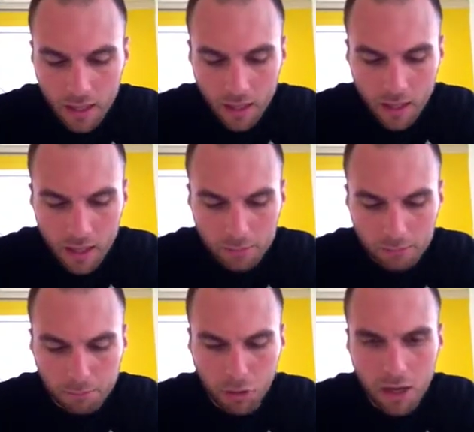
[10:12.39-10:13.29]

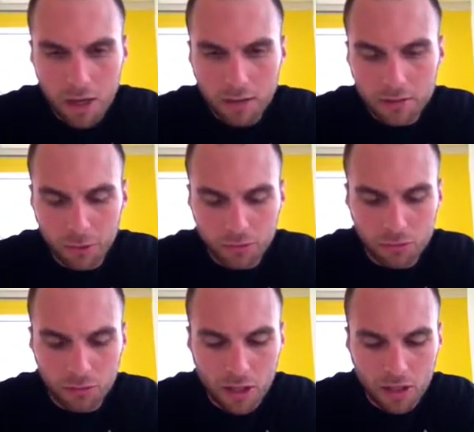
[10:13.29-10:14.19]
Blogs,
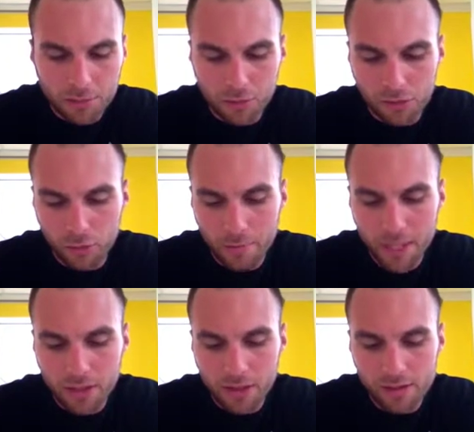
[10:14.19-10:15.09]
personal web
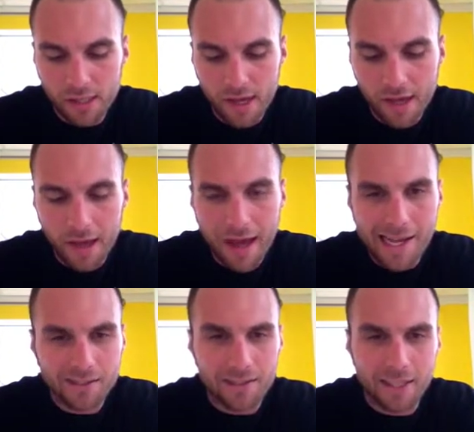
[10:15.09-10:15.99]
pages,
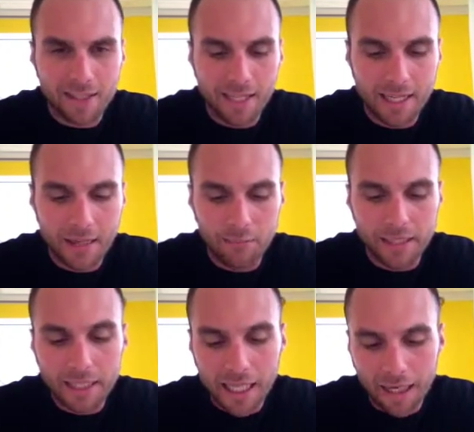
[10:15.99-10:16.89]
ask.com,
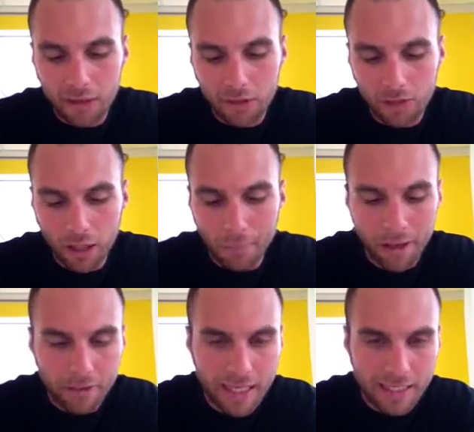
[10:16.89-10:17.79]
ehow,
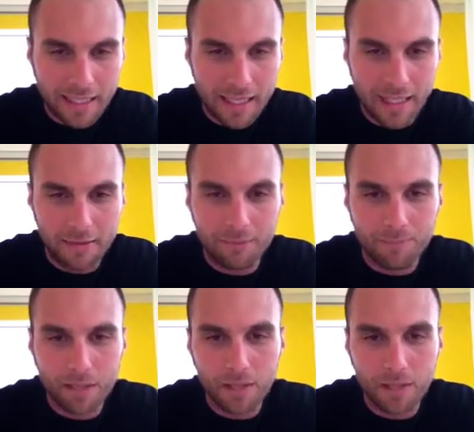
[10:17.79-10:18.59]
about.com,